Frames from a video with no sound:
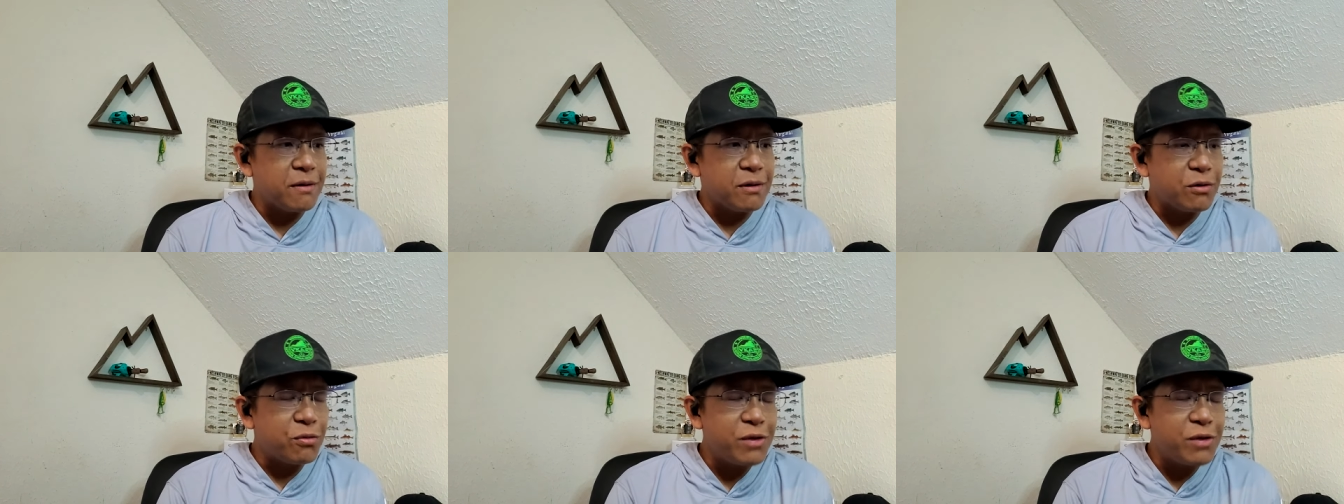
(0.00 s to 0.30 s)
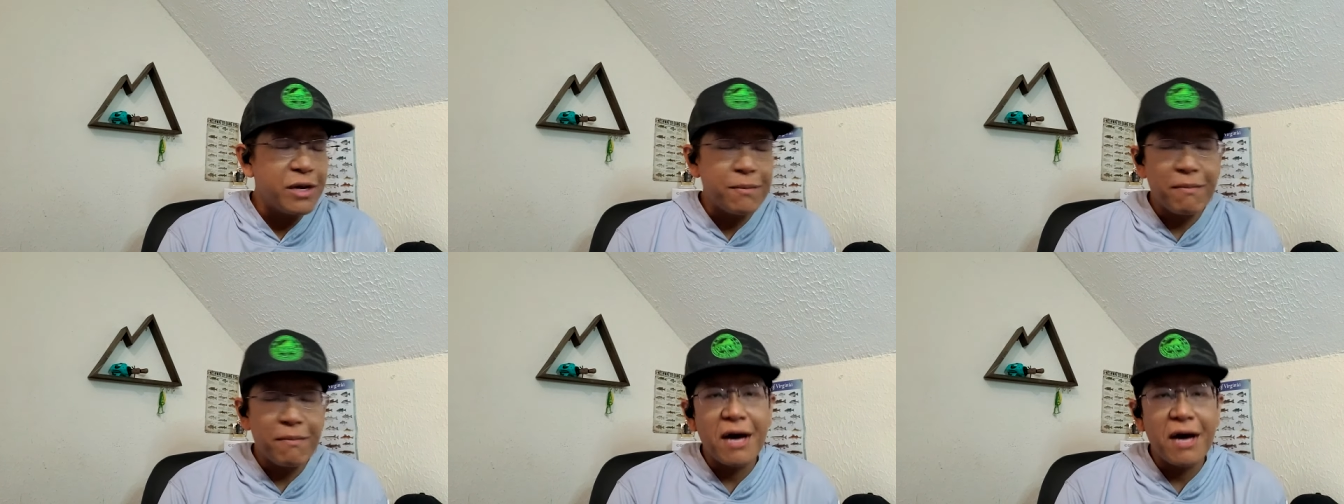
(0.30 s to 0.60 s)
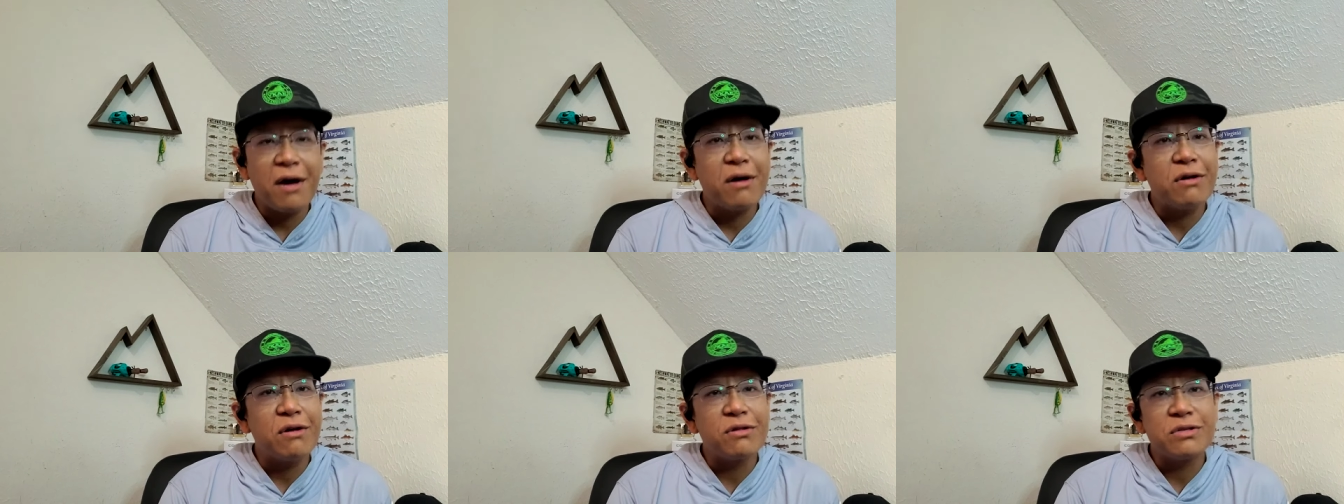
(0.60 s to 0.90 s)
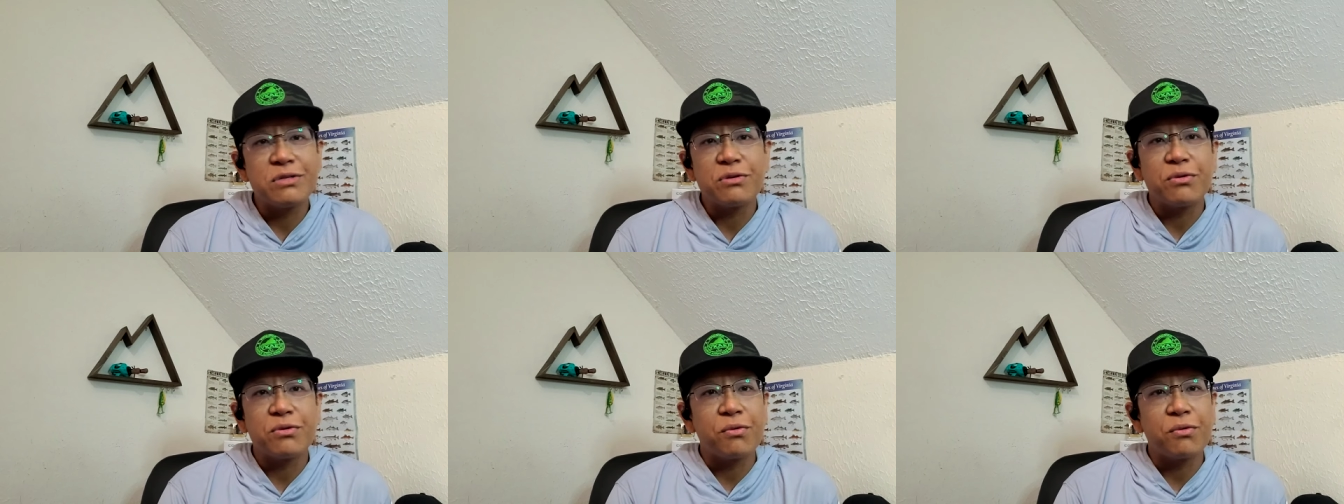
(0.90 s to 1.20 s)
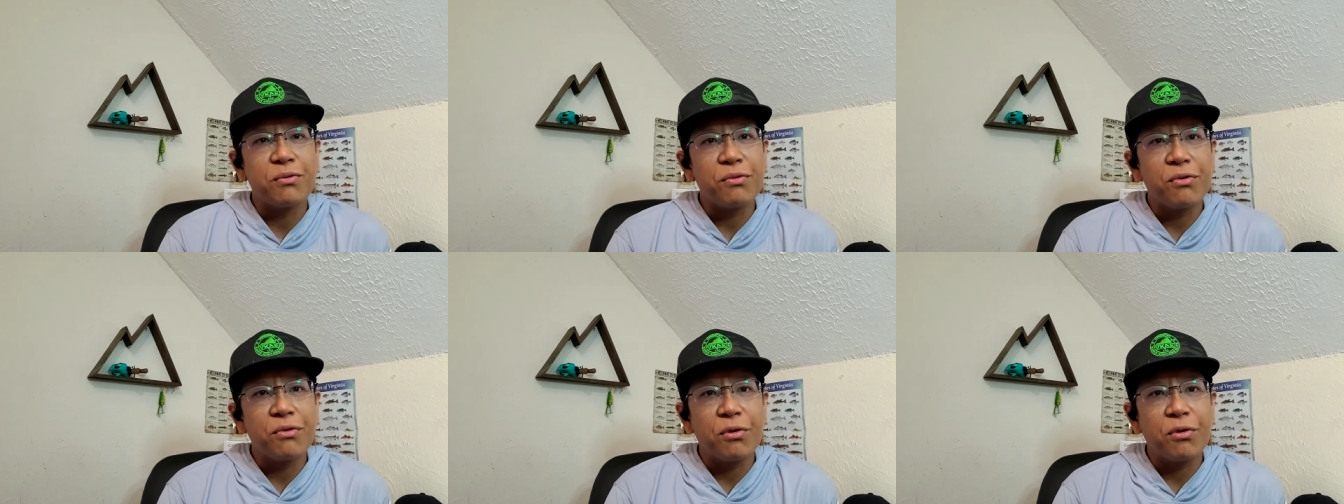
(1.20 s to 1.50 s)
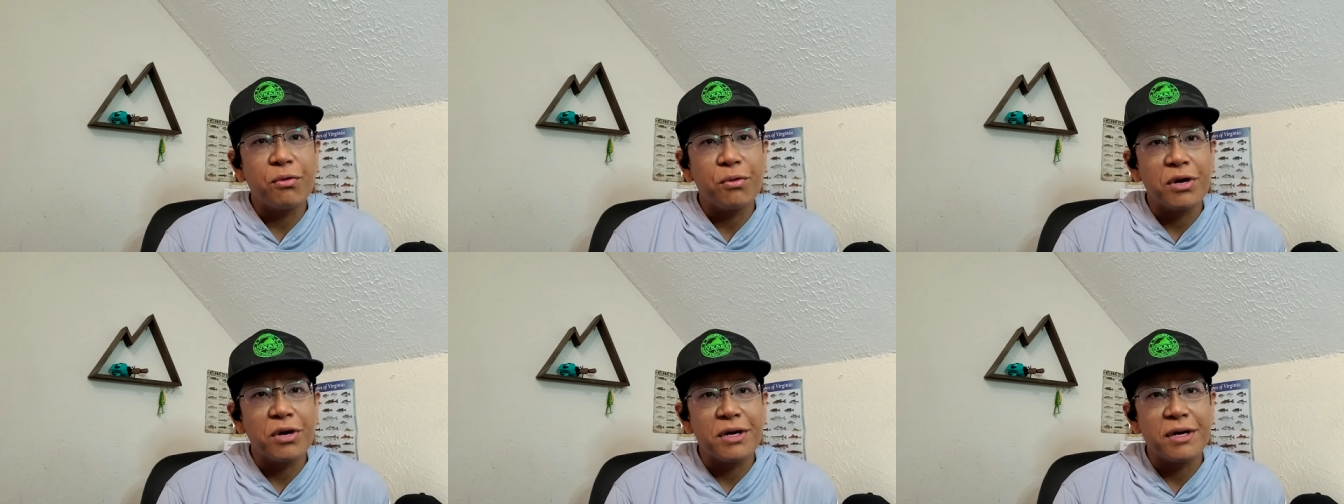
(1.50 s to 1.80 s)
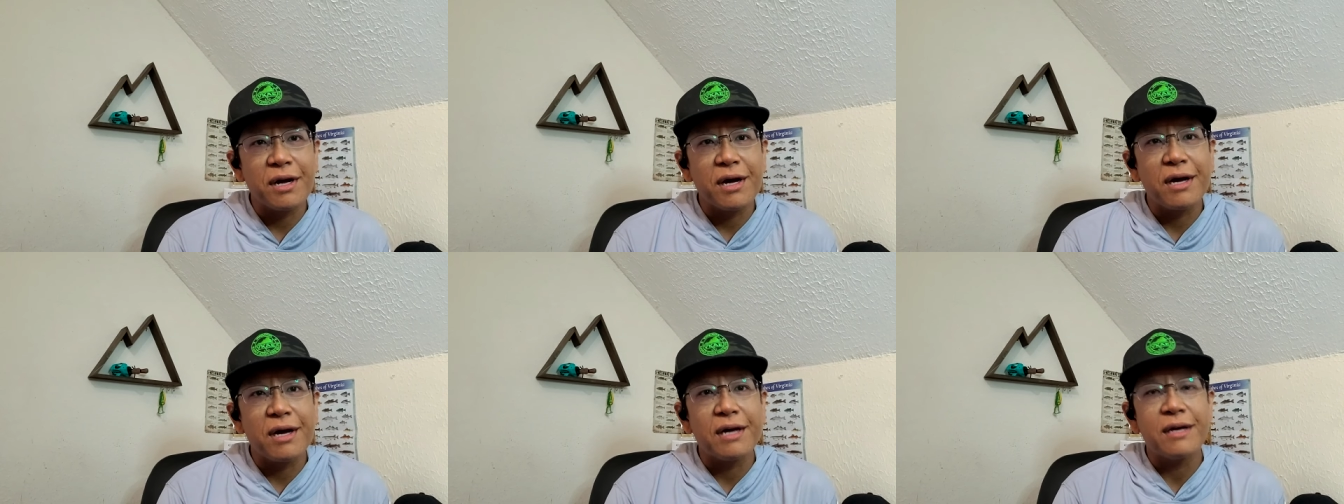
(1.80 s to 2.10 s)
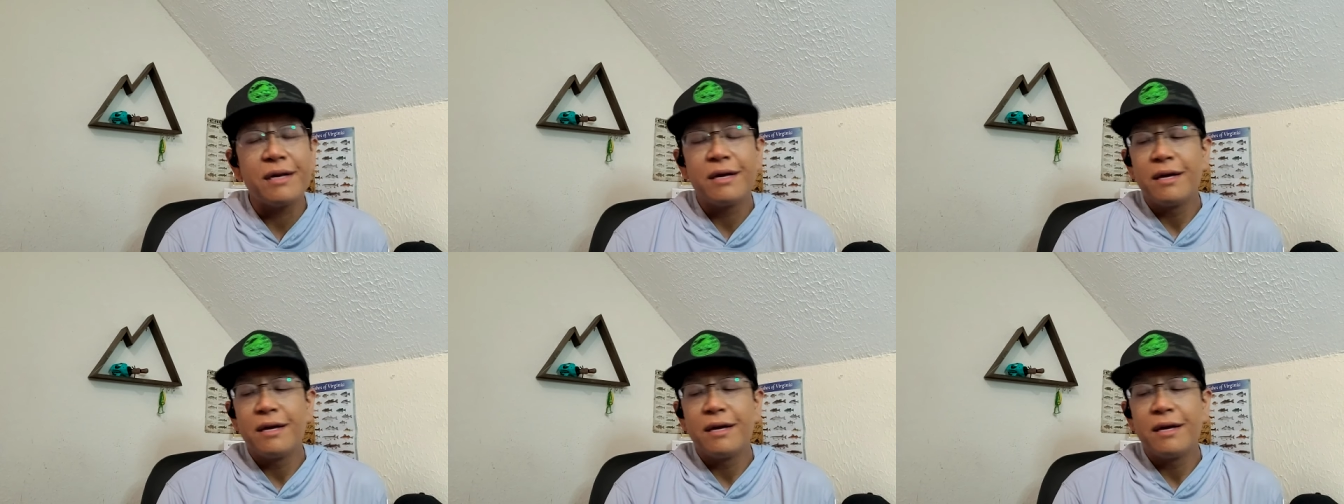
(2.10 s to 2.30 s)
creek mouths or, or whatnot.